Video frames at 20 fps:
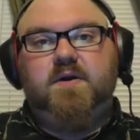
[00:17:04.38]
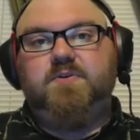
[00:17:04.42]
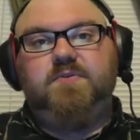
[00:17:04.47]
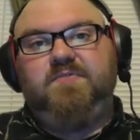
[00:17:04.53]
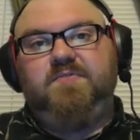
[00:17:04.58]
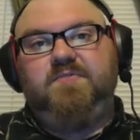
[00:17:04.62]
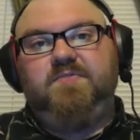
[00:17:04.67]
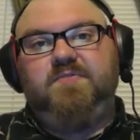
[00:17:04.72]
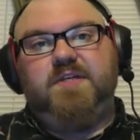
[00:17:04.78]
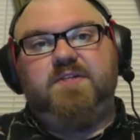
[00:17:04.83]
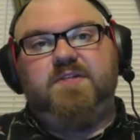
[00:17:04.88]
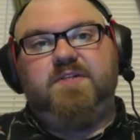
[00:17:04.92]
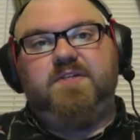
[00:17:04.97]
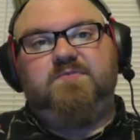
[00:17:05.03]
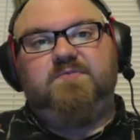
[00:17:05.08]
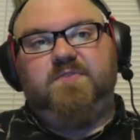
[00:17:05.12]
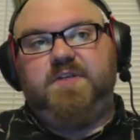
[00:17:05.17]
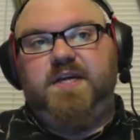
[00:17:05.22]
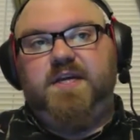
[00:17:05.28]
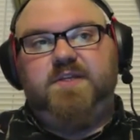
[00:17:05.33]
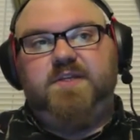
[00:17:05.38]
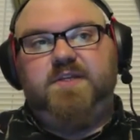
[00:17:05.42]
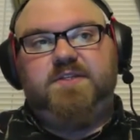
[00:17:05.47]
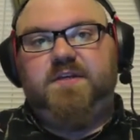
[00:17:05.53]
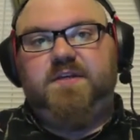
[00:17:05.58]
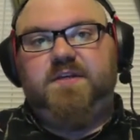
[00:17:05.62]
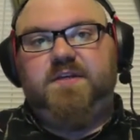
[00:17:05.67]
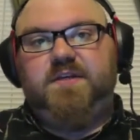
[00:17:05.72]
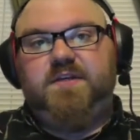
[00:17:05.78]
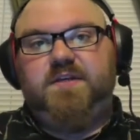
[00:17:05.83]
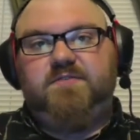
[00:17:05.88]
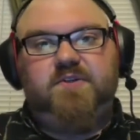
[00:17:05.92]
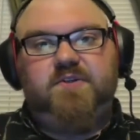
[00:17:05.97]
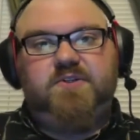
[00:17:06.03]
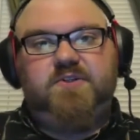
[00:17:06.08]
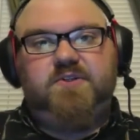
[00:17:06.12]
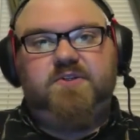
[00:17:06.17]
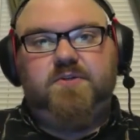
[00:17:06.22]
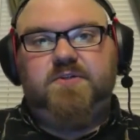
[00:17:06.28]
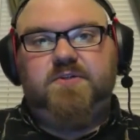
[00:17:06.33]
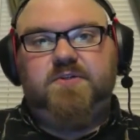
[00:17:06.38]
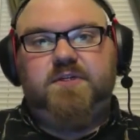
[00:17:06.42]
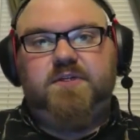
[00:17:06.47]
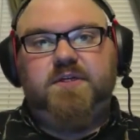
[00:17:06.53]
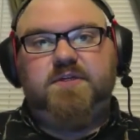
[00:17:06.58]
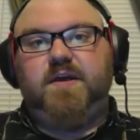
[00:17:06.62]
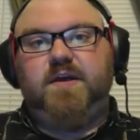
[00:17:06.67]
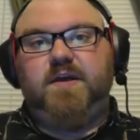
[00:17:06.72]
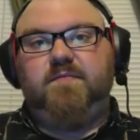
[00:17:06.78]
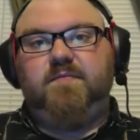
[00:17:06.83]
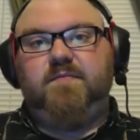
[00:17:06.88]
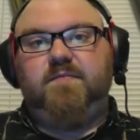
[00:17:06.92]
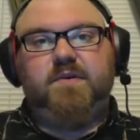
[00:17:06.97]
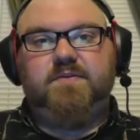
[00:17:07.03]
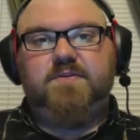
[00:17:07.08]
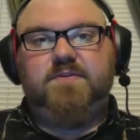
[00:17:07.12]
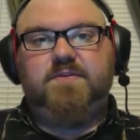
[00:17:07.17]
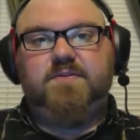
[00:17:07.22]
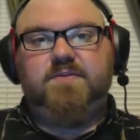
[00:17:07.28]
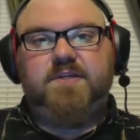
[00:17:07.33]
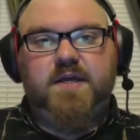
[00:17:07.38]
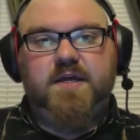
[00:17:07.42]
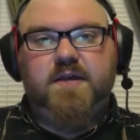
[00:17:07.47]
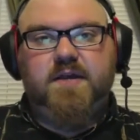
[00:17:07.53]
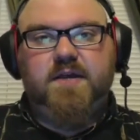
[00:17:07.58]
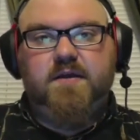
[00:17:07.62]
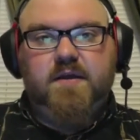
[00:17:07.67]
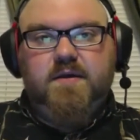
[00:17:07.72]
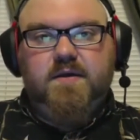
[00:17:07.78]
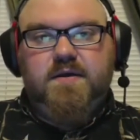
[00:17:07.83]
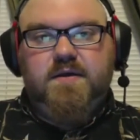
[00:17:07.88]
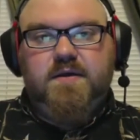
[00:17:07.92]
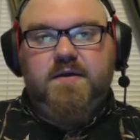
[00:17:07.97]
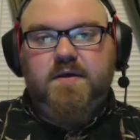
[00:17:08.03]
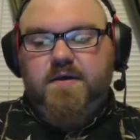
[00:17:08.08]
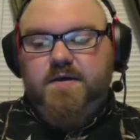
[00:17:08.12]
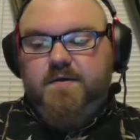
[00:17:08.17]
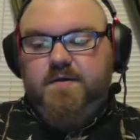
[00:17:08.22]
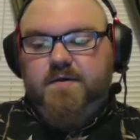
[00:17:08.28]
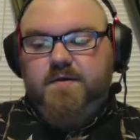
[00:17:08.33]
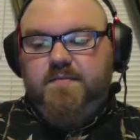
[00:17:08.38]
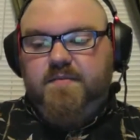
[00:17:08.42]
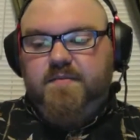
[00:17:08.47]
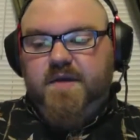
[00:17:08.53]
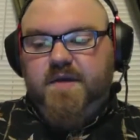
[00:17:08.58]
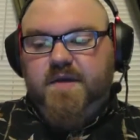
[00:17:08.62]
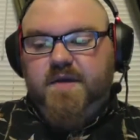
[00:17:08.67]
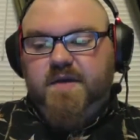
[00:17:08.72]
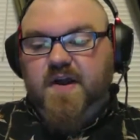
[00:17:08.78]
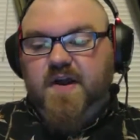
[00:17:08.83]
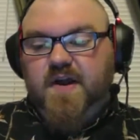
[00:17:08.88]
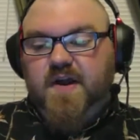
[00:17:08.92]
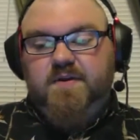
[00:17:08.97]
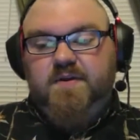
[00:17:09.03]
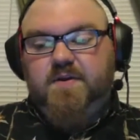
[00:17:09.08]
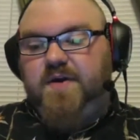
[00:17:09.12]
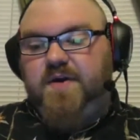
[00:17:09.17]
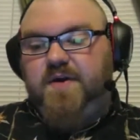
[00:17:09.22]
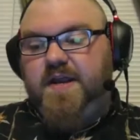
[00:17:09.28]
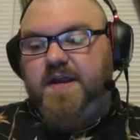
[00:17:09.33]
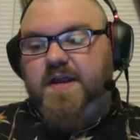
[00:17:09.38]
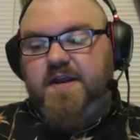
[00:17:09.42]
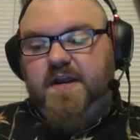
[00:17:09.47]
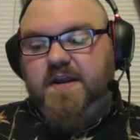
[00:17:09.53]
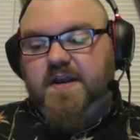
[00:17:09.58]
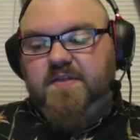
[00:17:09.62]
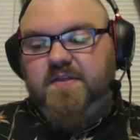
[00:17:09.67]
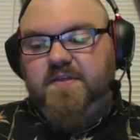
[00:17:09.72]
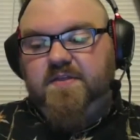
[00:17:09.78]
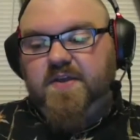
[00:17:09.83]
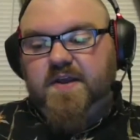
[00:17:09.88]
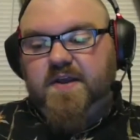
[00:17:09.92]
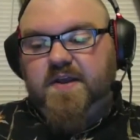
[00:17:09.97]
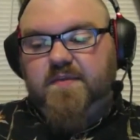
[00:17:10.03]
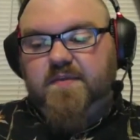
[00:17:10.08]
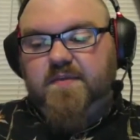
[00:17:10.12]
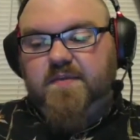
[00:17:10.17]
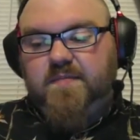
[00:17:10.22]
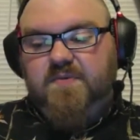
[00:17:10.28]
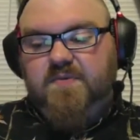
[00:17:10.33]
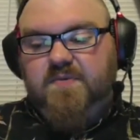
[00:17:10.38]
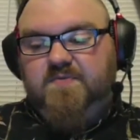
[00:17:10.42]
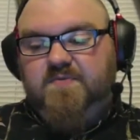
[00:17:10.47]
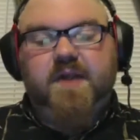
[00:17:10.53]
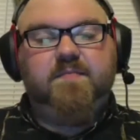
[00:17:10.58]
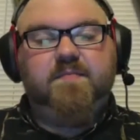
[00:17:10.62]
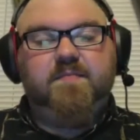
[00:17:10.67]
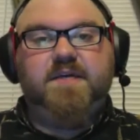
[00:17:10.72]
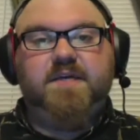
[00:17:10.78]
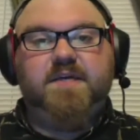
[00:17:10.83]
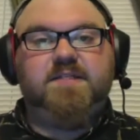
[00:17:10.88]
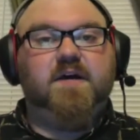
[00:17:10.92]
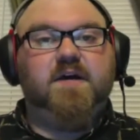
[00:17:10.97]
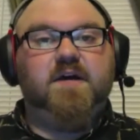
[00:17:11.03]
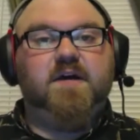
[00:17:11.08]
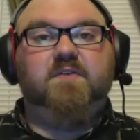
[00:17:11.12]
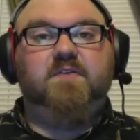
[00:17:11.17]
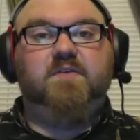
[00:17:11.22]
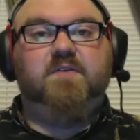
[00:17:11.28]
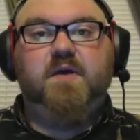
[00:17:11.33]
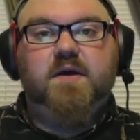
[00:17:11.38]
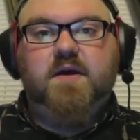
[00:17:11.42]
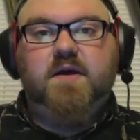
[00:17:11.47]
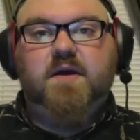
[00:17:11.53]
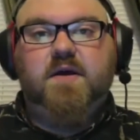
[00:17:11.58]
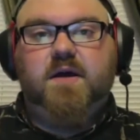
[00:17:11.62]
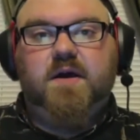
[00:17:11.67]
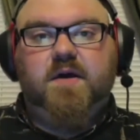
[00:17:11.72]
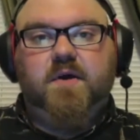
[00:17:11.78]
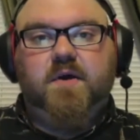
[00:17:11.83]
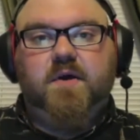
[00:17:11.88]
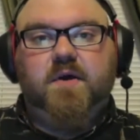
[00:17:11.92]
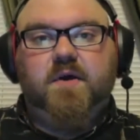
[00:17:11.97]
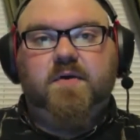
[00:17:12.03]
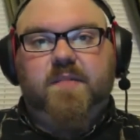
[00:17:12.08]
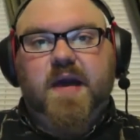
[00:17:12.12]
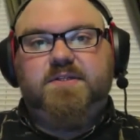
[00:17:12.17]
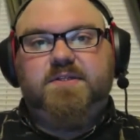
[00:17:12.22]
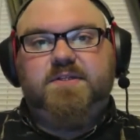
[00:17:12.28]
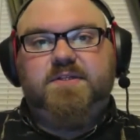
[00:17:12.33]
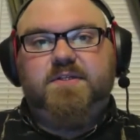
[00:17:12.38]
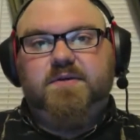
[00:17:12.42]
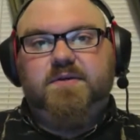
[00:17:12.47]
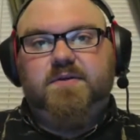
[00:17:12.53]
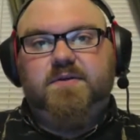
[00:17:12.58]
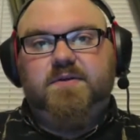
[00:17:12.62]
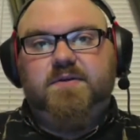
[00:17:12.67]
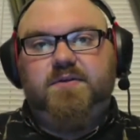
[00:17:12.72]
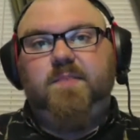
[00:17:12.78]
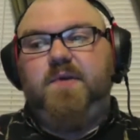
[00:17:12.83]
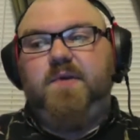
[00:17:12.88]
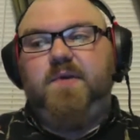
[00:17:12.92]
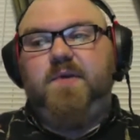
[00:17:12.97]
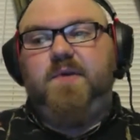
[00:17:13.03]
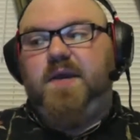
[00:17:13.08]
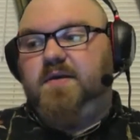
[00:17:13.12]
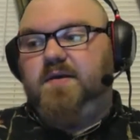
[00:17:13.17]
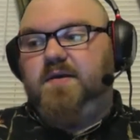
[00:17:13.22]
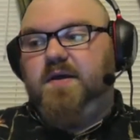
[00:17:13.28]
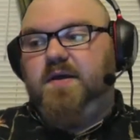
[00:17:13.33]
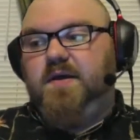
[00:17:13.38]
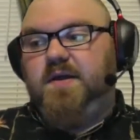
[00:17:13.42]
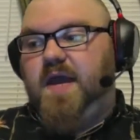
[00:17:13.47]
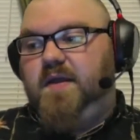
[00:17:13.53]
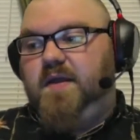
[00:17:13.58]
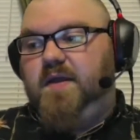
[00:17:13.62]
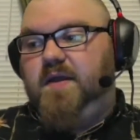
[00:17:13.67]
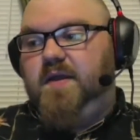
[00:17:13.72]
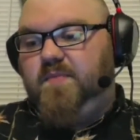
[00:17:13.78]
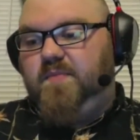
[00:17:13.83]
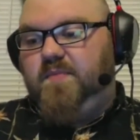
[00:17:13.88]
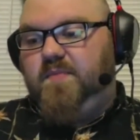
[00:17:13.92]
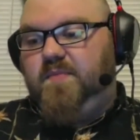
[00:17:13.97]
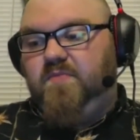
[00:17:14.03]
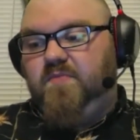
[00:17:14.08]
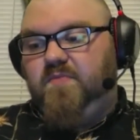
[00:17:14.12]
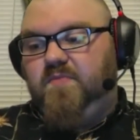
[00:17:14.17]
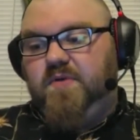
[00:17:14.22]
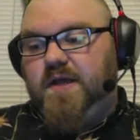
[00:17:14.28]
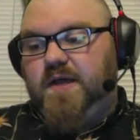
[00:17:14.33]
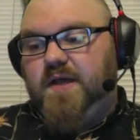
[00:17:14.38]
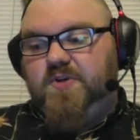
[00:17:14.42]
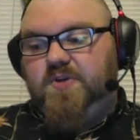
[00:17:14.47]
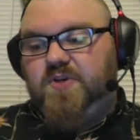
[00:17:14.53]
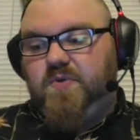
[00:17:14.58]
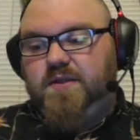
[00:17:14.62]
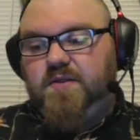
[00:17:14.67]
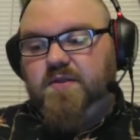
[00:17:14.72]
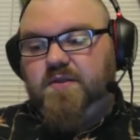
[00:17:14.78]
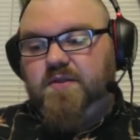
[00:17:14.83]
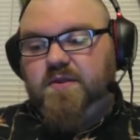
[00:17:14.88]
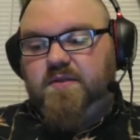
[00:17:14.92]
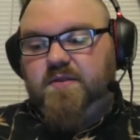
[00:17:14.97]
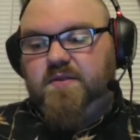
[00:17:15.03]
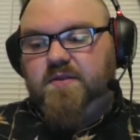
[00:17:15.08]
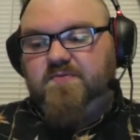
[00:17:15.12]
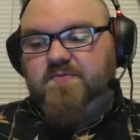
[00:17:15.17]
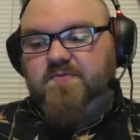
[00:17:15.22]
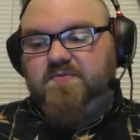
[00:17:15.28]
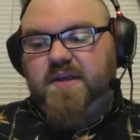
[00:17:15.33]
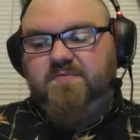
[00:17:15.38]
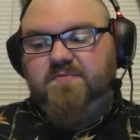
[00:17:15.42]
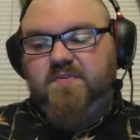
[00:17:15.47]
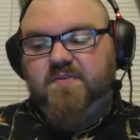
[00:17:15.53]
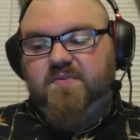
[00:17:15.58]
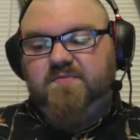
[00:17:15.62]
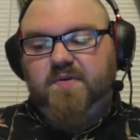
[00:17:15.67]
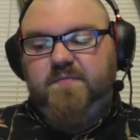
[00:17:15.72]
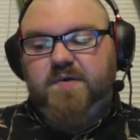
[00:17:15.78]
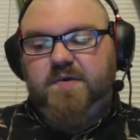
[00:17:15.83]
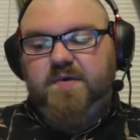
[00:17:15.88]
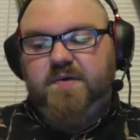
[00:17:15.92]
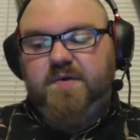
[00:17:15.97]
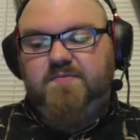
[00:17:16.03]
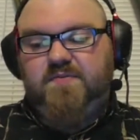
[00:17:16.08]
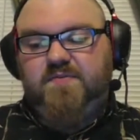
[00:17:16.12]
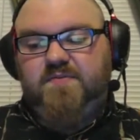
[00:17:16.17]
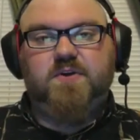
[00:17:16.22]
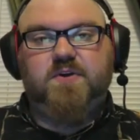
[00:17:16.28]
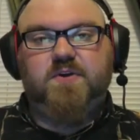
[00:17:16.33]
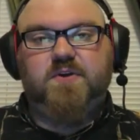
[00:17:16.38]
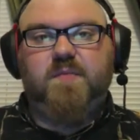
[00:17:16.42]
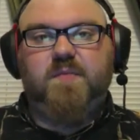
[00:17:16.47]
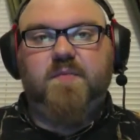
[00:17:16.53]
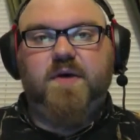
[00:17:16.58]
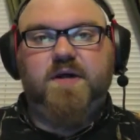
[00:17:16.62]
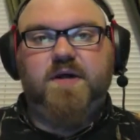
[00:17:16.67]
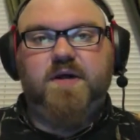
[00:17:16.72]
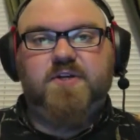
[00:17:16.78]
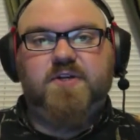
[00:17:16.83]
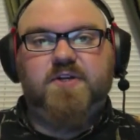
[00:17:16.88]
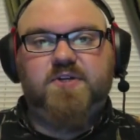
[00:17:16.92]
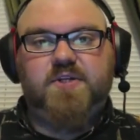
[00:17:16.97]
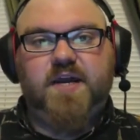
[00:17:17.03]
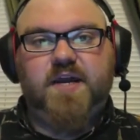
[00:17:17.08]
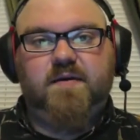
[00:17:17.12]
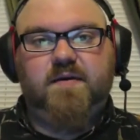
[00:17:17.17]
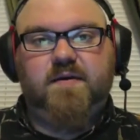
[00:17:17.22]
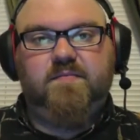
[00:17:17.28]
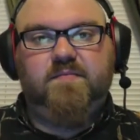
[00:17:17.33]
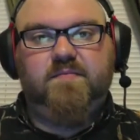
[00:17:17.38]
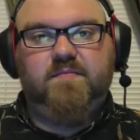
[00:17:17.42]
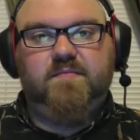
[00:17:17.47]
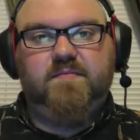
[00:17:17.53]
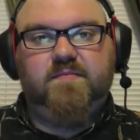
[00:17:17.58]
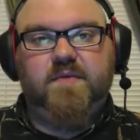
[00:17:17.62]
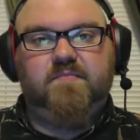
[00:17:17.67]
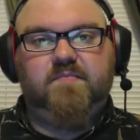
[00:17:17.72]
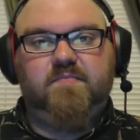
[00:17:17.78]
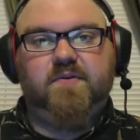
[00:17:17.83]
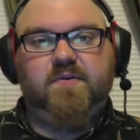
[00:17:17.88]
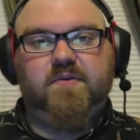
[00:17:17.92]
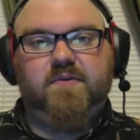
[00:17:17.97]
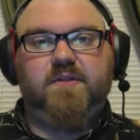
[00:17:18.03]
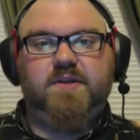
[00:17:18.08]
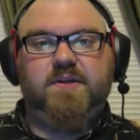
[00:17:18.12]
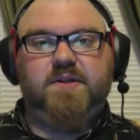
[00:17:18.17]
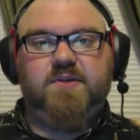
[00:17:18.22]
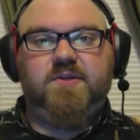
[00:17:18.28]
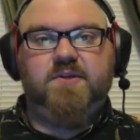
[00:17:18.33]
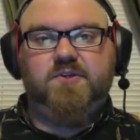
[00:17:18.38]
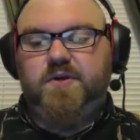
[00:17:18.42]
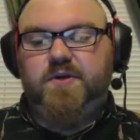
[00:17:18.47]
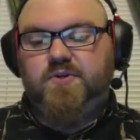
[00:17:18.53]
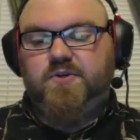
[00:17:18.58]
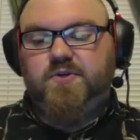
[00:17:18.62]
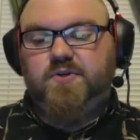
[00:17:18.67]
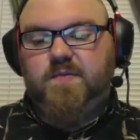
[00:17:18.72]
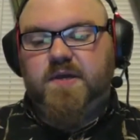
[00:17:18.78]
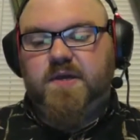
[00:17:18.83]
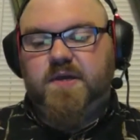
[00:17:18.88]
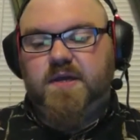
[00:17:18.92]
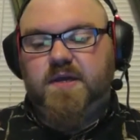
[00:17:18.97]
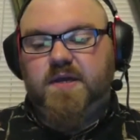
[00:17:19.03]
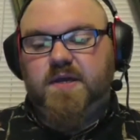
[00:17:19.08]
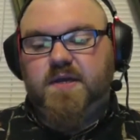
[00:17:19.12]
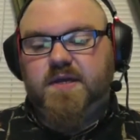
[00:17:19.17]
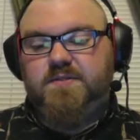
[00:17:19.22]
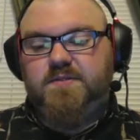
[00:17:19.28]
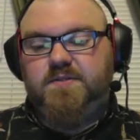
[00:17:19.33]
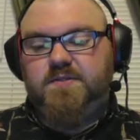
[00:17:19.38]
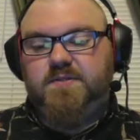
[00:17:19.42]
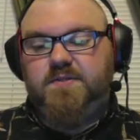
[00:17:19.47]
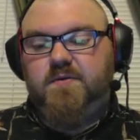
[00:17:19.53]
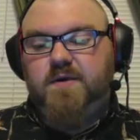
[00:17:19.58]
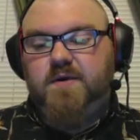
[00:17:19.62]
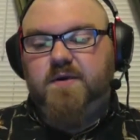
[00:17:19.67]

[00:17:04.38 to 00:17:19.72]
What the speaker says: device for tasting different juices, and I've been using it. And you know, I didn't think I would find myself going back to dripping again, but I'm enjoying the flavor from it so much that I'm thoroughly enjoying dripping again. So,